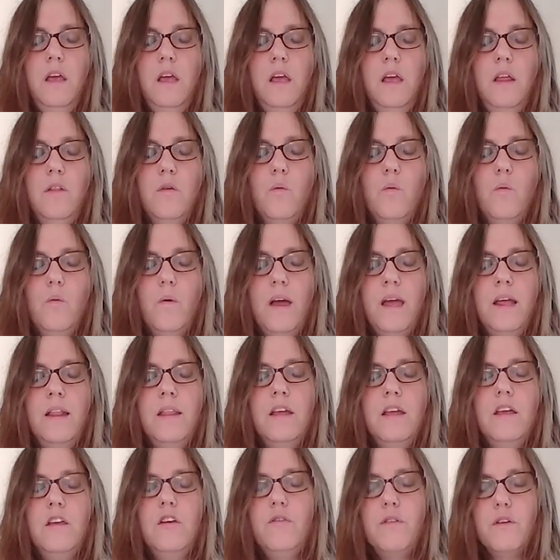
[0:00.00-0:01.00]
in the way
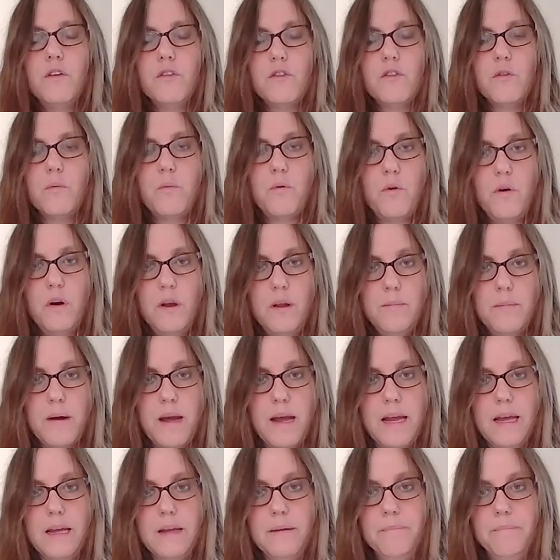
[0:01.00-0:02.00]
that you feel supported
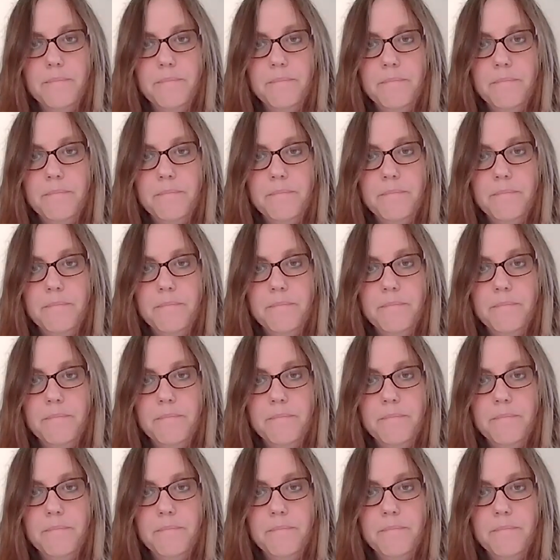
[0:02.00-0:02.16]
by it.